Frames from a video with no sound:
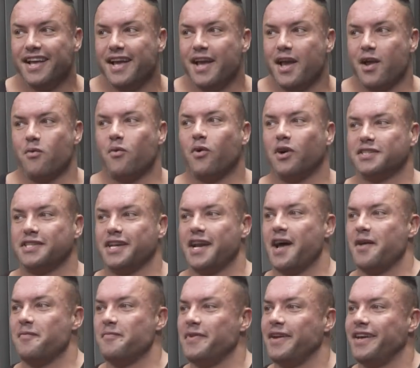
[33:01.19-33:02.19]
It wasn't,
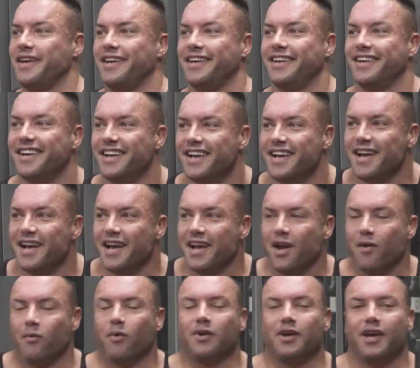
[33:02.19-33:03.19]
and
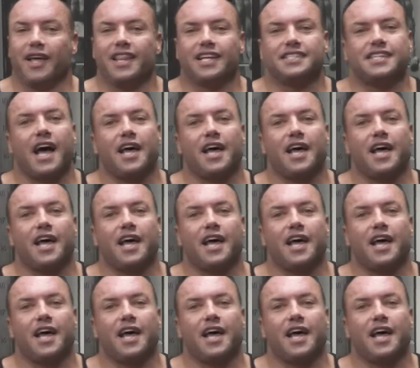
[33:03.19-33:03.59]
that's a